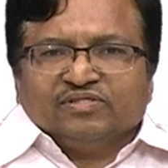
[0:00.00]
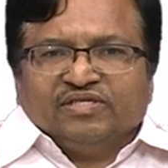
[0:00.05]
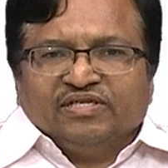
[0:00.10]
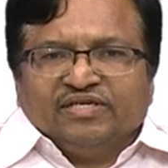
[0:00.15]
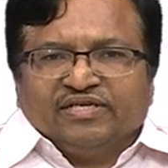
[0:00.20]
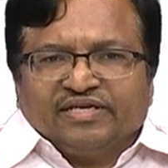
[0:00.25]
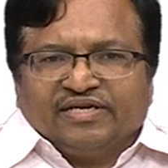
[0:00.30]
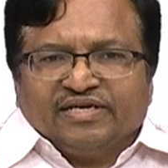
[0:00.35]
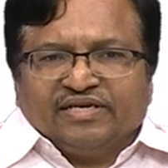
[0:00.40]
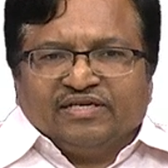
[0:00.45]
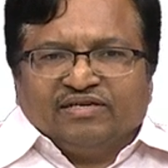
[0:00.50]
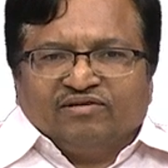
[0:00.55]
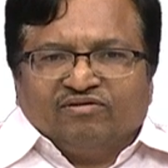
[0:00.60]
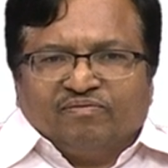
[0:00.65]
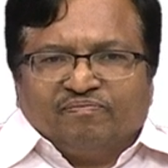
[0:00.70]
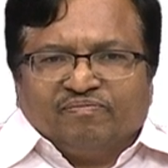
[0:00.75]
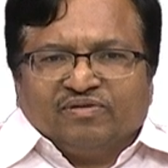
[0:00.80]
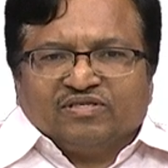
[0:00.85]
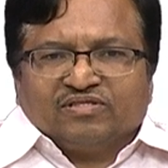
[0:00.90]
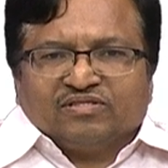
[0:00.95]
intricate
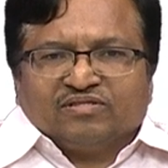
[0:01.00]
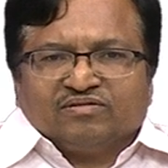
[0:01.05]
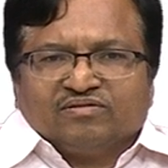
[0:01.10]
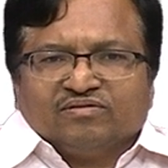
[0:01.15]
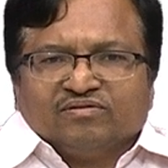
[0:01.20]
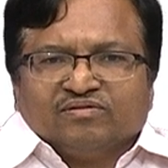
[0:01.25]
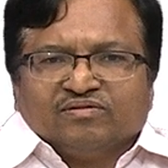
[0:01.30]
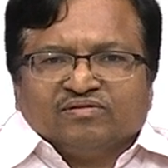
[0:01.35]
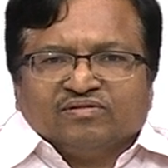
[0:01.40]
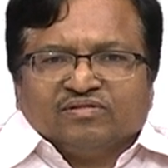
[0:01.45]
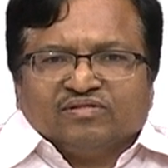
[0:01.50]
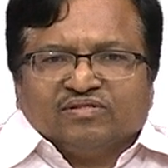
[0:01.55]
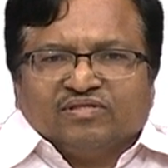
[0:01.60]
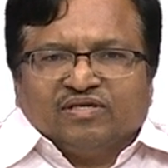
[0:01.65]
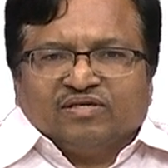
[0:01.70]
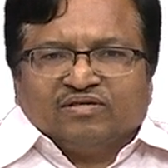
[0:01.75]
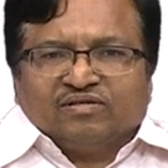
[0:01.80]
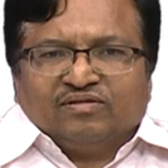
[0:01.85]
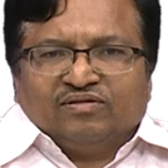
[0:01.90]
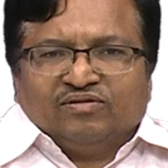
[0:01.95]
developments
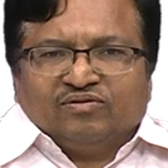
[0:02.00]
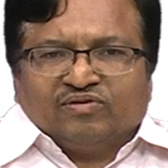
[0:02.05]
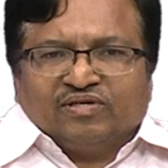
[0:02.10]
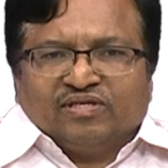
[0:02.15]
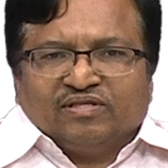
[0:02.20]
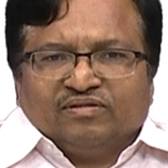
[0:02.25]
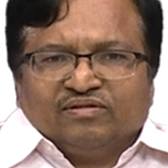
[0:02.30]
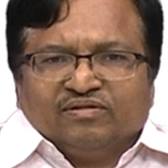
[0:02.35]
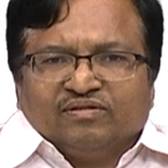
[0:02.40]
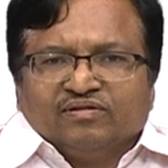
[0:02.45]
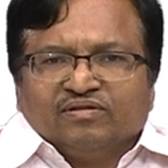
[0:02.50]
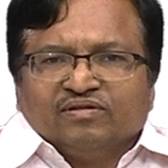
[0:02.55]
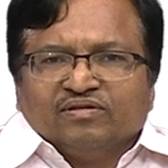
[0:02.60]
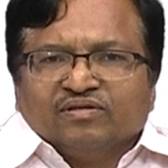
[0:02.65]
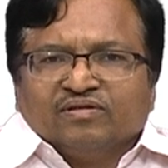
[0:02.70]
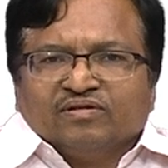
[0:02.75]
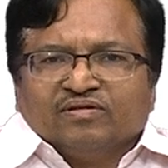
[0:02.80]
that you can